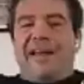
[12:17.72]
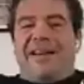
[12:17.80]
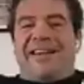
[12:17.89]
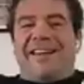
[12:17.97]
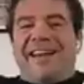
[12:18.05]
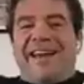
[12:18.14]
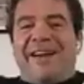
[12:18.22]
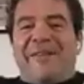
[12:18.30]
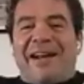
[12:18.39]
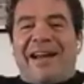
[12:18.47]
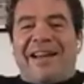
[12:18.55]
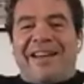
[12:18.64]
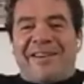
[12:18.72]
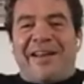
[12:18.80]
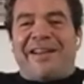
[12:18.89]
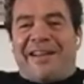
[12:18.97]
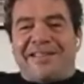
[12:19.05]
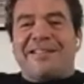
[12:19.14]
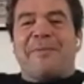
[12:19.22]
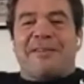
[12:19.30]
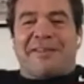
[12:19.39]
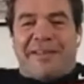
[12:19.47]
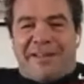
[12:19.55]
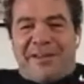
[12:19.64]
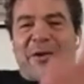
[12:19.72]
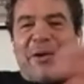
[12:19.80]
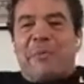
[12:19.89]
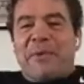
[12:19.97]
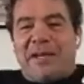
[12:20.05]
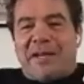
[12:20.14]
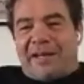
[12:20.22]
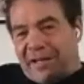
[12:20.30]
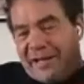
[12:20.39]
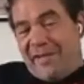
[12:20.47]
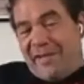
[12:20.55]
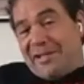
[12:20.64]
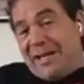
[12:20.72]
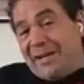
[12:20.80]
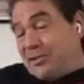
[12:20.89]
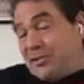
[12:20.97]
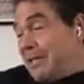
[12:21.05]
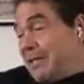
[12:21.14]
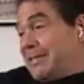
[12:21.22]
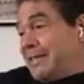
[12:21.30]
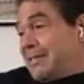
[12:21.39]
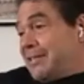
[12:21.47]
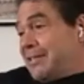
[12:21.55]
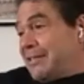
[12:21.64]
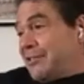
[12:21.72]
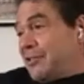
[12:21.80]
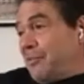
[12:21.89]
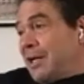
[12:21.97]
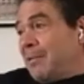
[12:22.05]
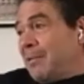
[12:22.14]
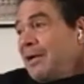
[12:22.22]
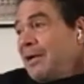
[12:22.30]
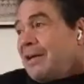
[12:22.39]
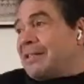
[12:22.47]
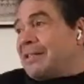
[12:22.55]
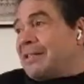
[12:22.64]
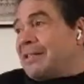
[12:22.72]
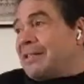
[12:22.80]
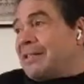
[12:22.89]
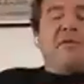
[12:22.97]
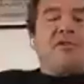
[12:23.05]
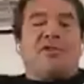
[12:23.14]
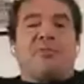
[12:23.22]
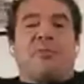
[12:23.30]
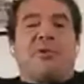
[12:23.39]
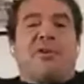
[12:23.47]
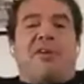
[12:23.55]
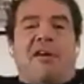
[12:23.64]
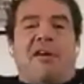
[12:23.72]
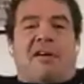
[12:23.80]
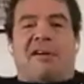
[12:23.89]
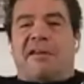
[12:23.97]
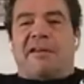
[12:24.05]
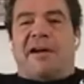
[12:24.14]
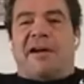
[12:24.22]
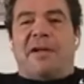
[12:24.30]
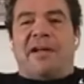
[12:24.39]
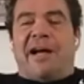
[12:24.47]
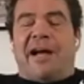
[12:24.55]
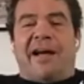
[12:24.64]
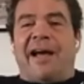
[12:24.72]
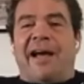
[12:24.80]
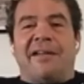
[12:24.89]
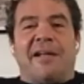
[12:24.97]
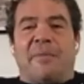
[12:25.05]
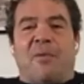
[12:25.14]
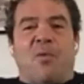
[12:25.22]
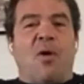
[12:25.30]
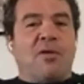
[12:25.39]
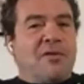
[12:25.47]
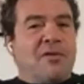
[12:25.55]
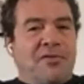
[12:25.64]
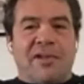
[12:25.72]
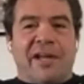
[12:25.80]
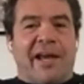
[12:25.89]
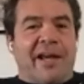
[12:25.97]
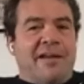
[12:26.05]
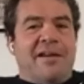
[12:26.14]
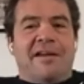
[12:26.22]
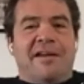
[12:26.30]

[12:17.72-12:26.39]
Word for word: And, and what I, it, it, this is about, you know, competing. And every time somebody says something about it, I said, it was just pure luck. I mean, I had a wonderful day.